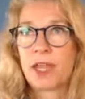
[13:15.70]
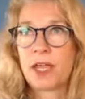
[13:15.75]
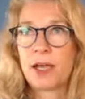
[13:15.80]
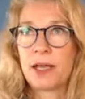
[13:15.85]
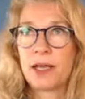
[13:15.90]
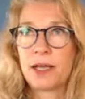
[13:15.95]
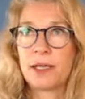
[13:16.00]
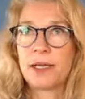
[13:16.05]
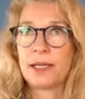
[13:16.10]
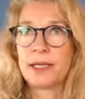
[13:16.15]

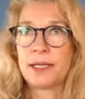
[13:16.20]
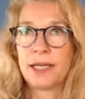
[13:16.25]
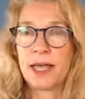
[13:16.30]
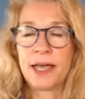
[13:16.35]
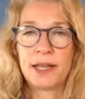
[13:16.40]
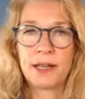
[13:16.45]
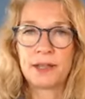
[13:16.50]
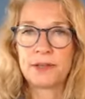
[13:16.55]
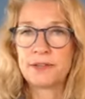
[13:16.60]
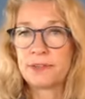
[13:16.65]

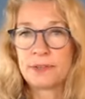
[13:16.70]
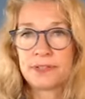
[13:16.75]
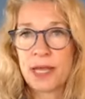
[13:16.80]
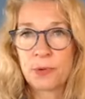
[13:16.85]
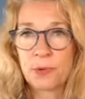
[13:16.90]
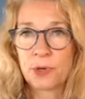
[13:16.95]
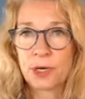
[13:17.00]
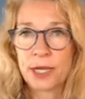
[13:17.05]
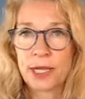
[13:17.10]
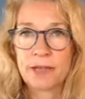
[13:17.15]

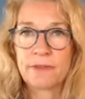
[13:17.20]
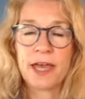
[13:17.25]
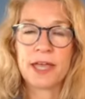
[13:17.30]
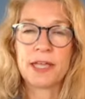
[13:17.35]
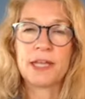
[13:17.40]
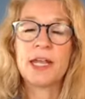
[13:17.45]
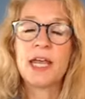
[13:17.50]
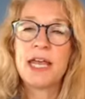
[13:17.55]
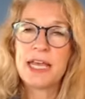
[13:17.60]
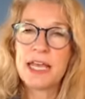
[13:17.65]
networking
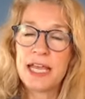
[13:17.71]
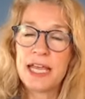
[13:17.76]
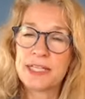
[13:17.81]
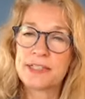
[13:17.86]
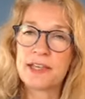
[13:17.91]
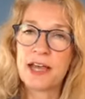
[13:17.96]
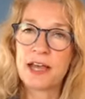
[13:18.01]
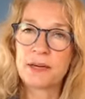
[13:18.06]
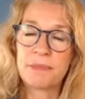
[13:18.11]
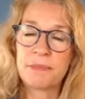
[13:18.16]
event,
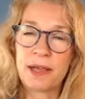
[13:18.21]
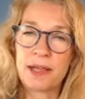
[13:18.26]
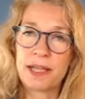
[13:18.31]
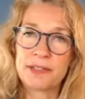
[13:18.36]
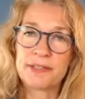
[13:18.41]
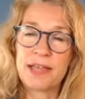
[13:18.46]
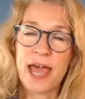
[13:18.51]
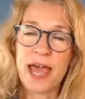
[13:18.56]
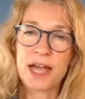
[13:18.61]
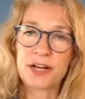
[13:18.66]

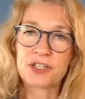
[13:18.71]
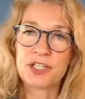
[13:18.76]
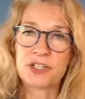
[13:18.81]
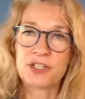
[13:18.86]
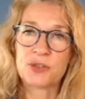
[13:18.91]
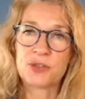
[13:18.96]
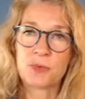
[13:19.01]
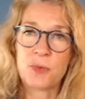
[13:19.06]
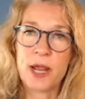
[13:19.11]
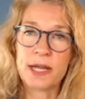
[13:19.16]
it's actually
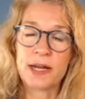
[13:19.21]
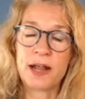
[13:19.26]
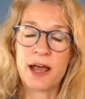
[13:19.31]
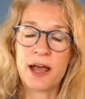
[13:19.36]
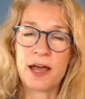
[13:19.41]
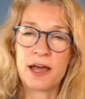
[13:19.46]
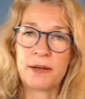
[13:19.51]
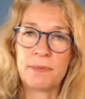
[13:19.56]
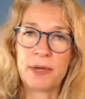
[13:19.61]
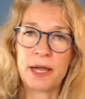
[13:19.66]
just right
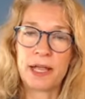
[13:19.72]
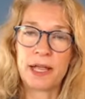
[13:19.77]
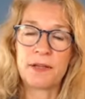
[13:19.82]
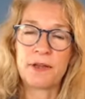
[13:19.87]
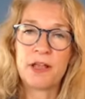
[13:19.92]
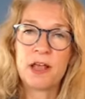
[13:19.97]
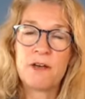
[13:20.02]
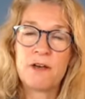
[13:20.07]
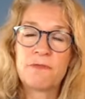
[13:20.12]
on my